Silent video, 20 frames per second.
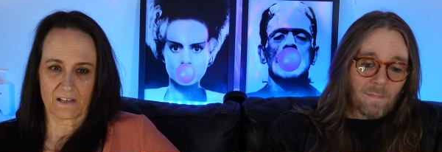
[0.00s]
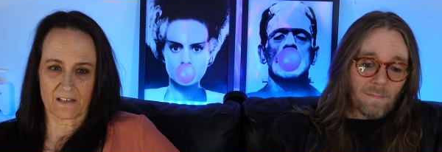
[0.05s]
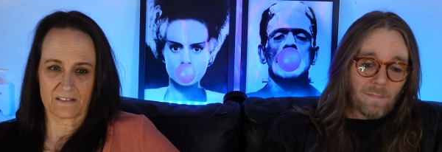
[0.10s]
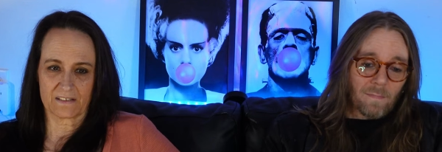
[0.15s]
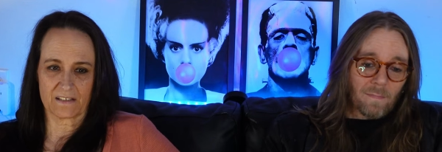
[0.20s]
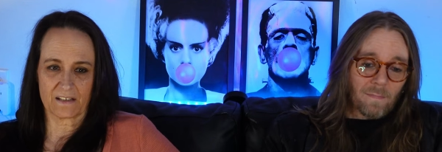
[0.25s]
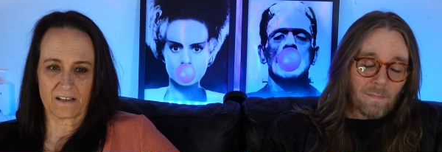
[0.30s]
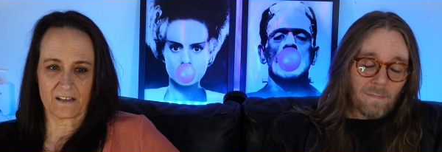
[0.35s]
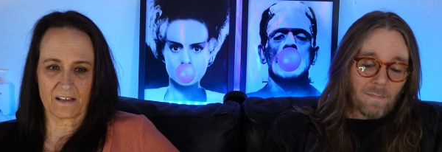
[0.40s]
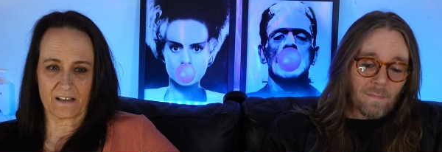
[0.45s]
Speaker 1: I
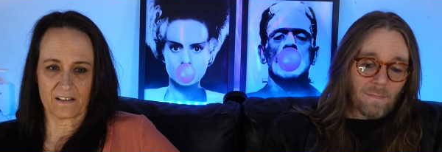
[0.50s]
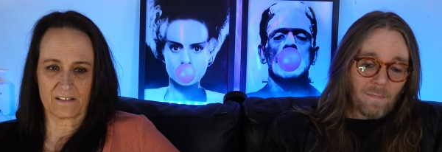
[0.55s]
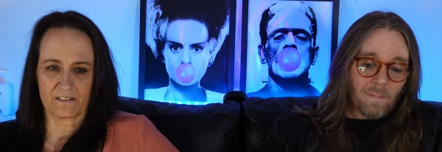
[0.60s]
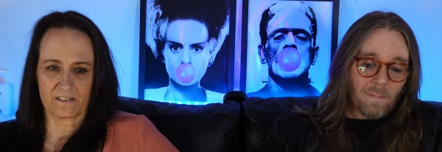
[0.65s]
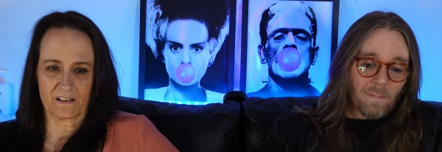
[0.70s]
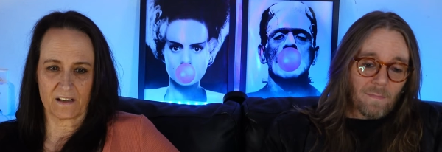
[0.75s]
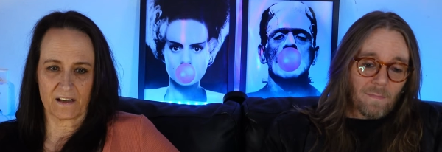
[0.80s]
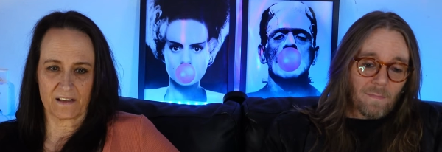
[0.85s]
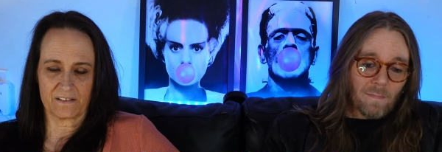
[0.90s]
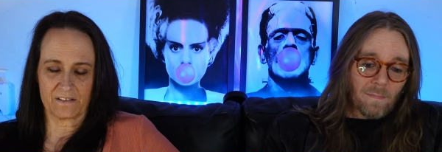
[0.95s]
tell you, I,
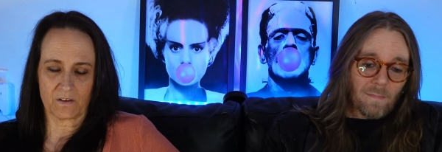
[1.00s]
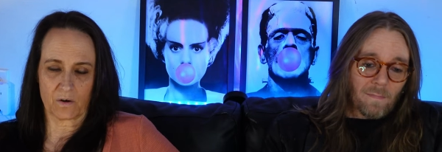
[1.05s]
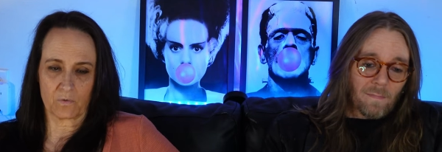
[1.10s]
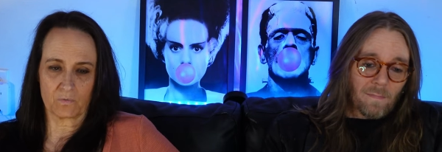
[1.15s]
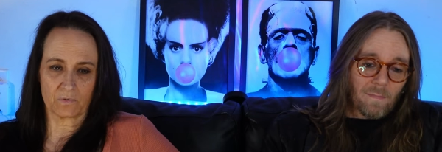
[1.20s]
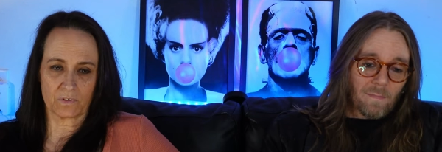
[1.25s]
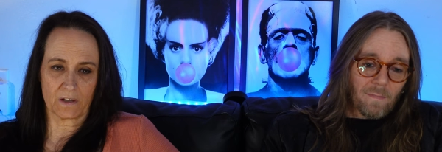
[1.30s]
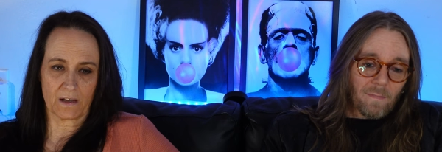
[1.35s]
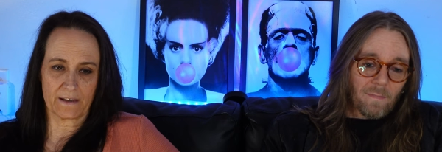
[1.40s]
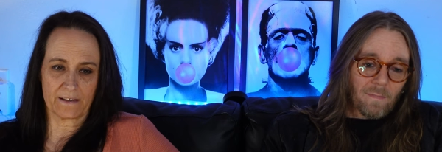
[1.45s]
I
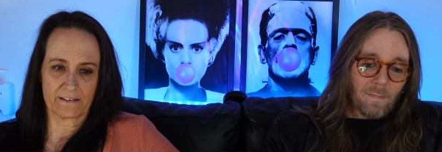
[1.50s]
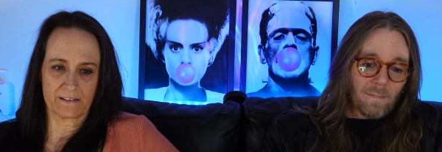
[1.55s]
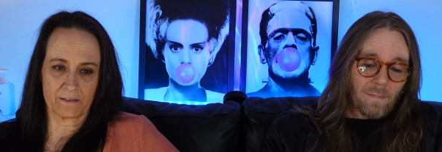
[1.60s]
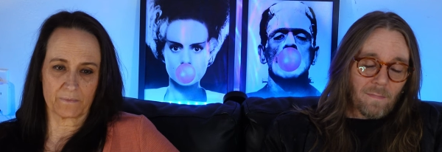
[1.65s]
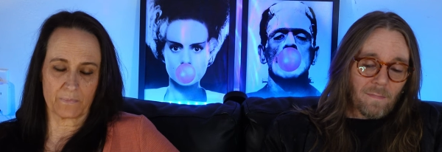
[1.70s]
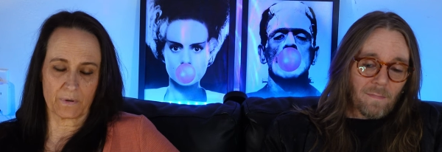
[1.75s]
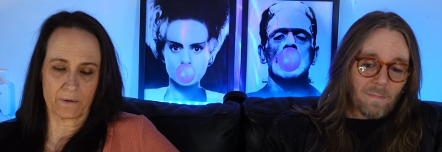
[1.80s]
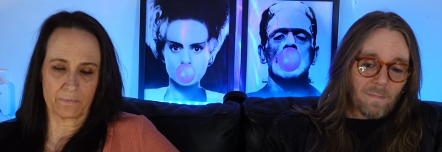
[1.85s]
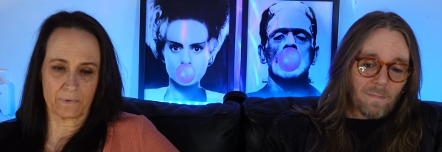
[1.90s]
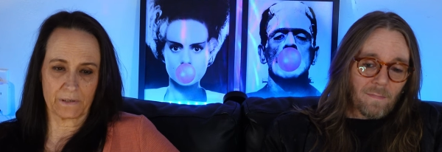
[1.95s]
don't like the
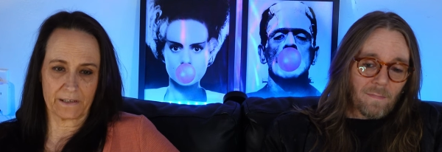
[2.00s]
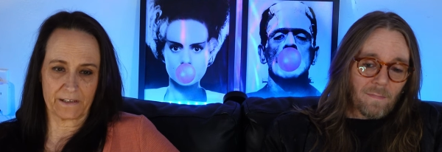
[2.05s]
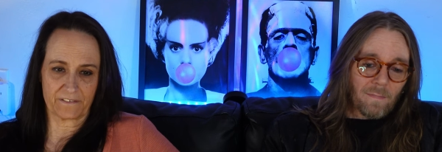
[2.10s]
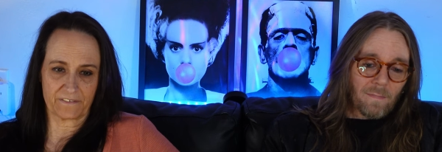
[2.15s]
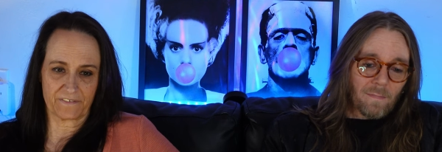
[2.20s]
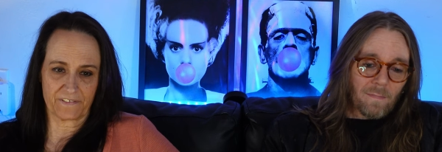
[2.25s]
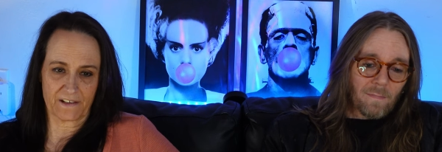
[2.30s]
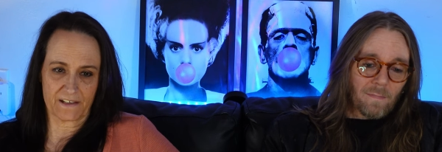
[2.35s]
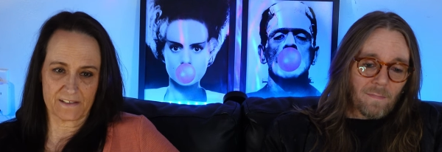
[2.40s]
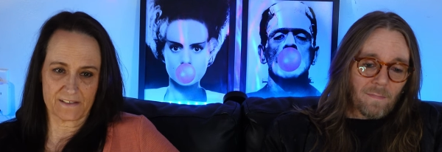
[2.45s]
bubbling
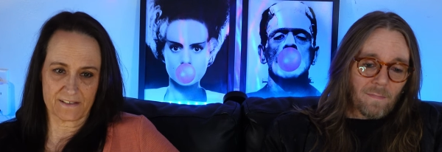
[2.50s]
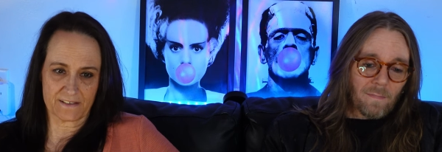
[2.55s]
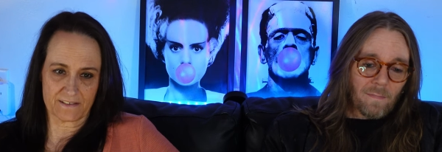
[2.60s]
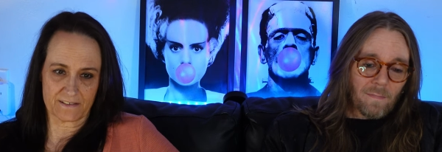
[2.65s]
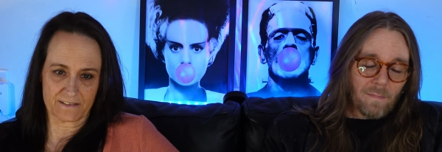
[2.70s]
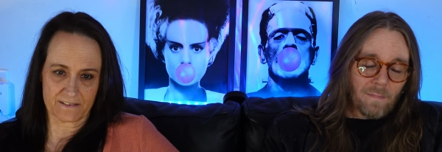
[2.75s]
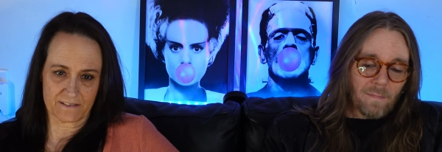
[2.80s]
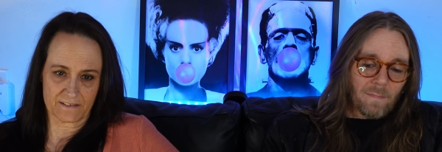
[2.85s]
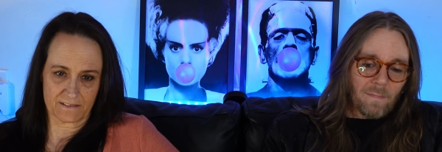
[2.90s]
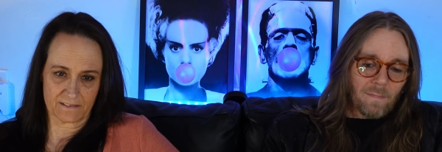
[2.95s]

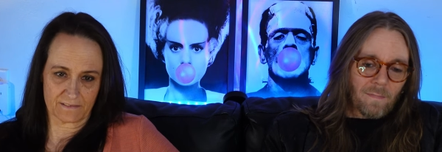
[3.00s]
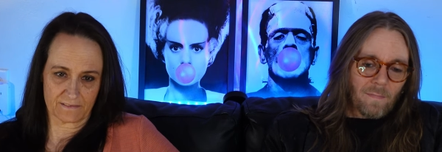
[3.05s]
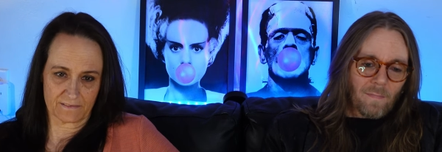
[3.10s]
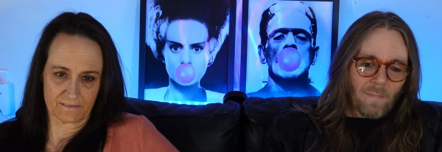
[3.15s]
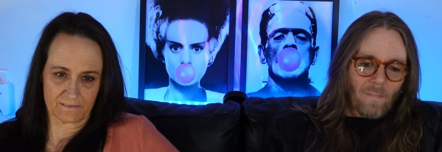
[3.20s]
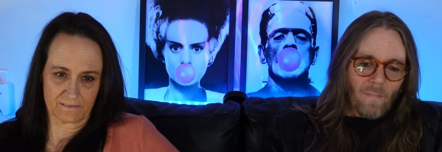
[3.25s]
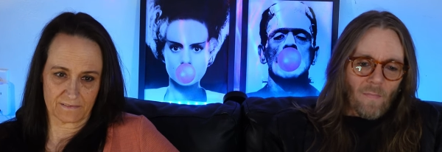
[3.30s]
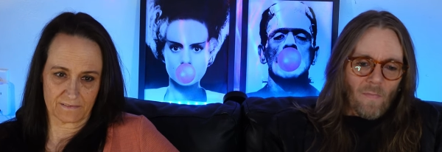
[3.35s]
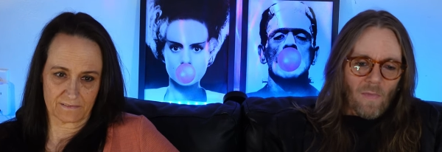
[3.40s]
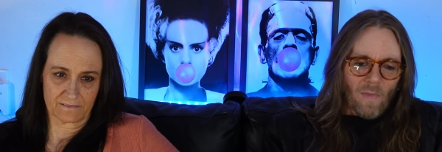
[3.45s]
faces.
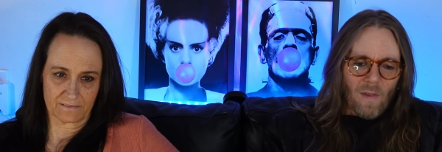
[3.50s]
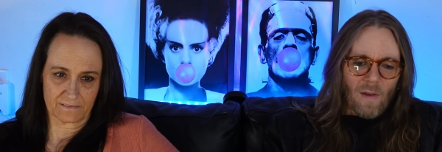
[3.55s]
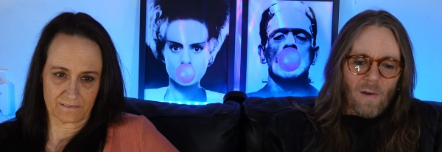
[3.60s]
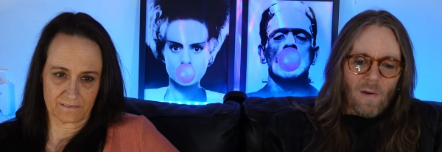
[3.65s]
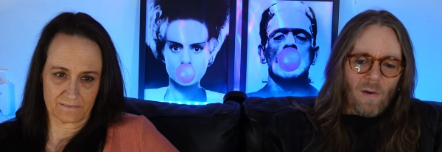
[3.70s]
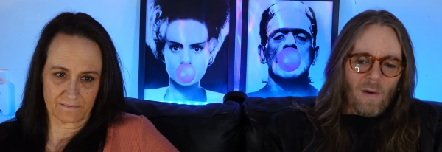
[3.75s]
They're